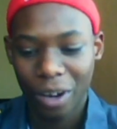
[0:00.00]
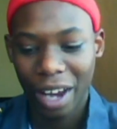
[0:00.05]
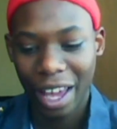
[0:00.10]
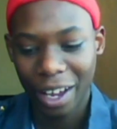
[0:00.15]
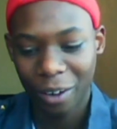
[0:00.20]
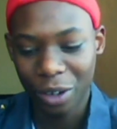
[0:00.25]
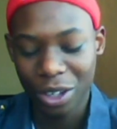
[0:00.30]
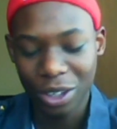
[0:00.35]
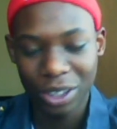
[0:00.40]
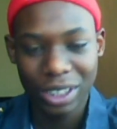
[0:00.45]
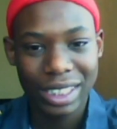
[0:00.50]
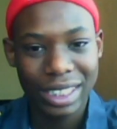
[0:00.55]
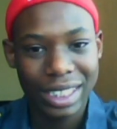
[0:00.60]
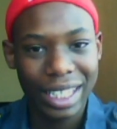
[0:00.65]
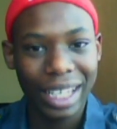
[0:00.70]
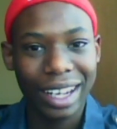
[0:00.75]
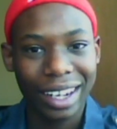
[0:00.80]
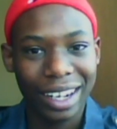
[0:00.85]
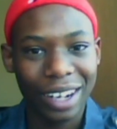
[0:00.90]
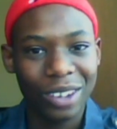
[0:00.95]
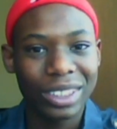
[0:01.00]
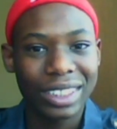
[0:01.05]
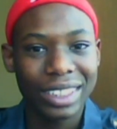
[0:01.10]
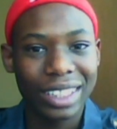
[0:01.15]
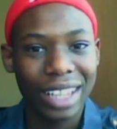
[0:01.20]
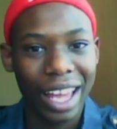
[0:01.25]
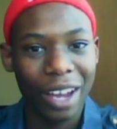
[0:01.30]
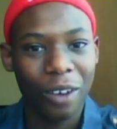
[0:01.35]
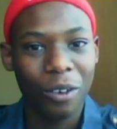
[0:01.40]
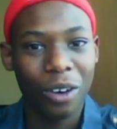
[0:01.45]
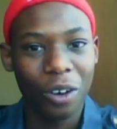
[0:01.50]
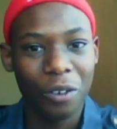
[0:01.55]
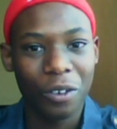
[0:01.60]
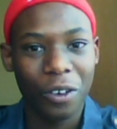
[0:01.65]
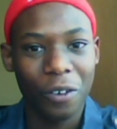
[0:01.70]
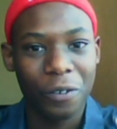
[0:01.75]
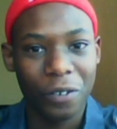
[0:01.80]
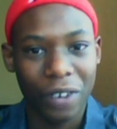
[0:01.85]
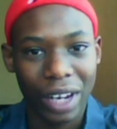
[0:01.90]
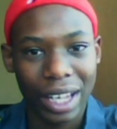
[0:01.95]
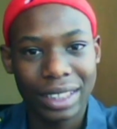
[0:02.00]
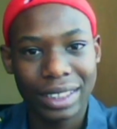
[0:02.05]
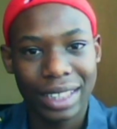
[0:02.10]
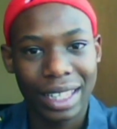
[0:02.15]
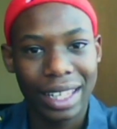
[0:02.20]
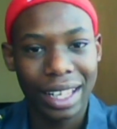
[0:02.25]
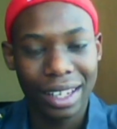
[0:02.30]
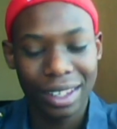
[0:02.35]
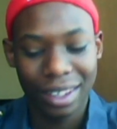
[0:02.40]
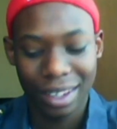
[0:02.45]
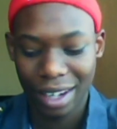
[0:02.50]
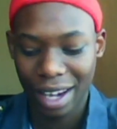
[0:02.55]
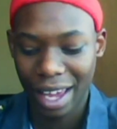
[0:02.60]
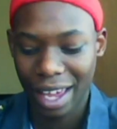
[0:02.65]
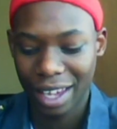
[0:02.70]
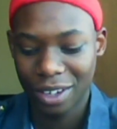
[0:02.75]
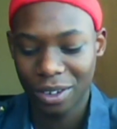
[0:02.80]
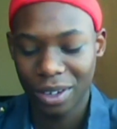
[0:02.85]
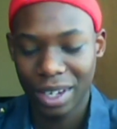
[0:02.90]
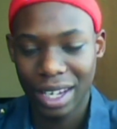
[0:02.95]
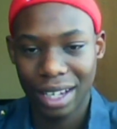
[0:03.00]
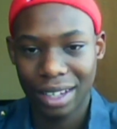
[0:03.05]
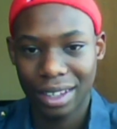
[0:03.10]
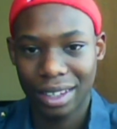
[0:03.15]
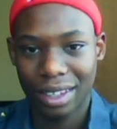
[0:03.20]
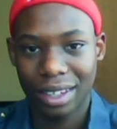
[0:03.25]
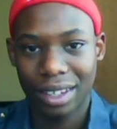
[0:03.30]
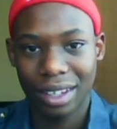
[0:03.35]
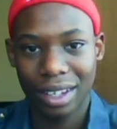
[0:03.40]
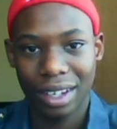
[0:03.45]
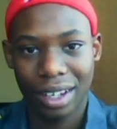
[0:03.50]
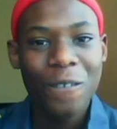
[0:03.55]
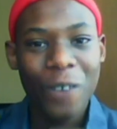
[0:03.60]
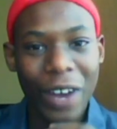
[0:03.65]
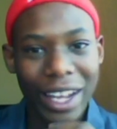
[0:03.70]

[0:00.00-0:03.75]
like, when you stick around, like, one of your friends, and then, like, you get, for